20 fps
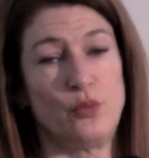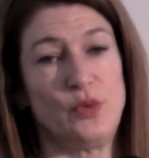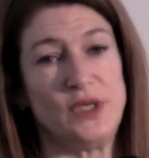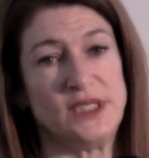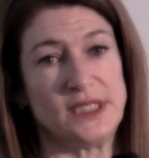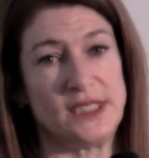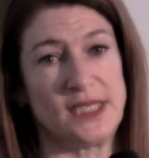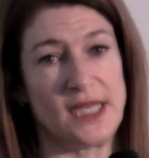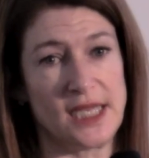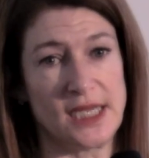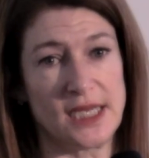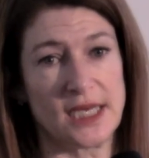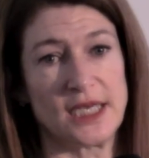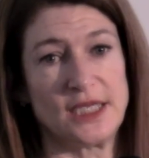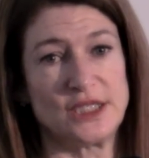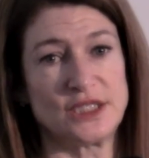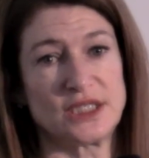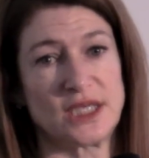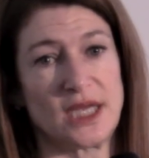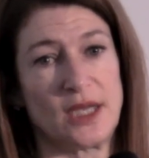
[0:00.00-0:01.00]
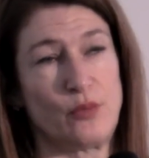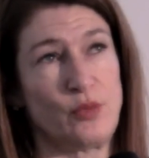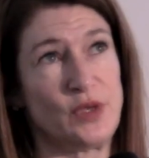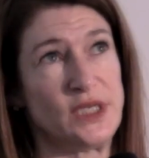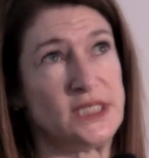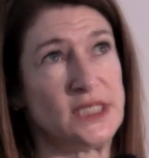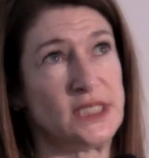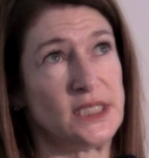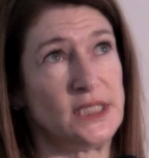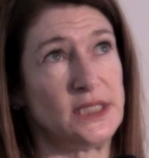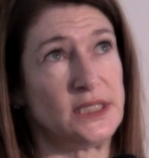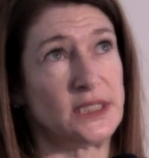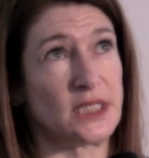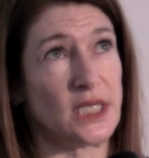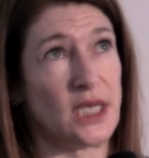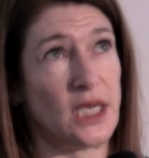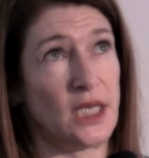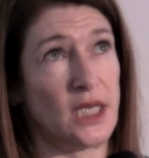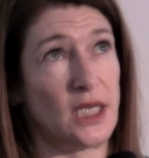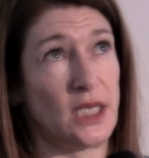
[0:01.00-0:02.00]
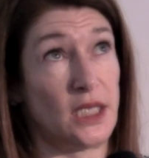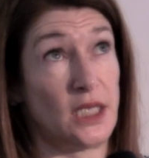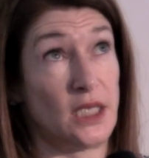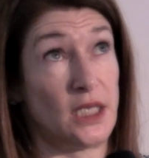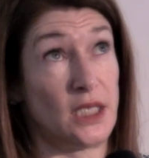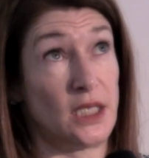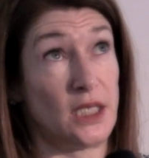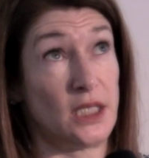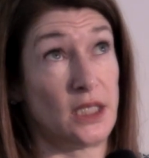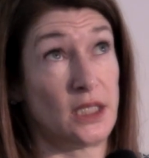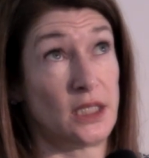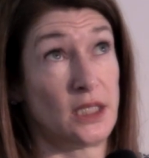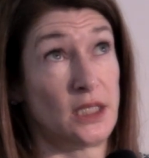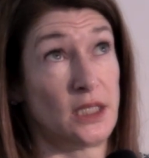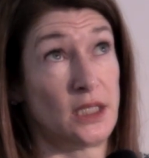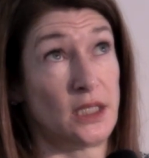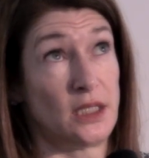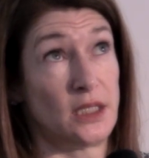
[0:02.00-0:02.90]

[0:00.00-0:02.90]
We did English and we did, what